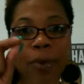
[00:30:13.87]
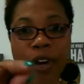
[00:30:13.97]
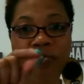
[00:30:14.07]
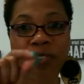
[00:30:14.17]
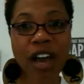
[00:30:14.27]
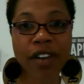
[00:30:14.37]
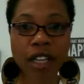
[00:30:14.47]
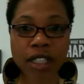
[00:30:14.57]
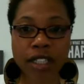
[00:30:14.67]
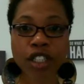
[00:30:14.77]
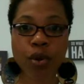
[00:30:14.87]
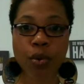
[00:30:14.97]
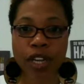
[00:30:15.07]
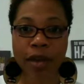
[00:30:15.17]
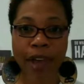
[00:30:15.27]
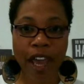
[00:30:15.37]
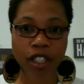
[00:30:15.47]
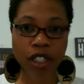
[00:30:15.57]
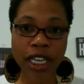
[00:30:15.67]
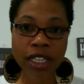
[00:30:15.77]
put $5 into it, get
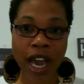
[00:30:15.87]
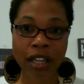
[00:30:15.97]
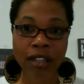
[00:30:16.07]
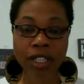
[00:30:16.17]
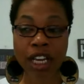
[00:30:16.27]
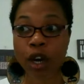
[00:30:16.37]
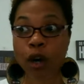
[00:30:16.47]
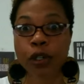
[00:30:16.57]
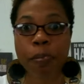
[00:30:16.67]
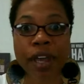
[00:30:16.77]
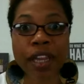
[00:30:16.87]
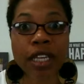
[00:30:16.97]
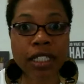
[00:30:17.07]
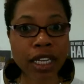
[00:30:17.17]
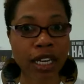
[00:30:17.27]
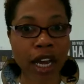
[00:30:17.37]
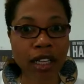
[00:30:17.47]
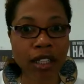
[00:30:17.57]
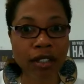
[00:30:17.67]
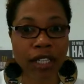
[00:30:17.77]
back $10 and go spend the
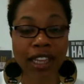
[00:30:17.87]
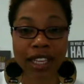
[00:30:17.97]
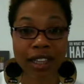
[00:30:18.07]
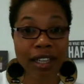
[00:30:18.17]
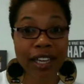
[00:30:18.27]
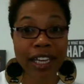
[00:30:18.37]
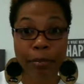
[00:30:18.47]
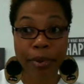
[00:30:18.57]
$10 and then look at the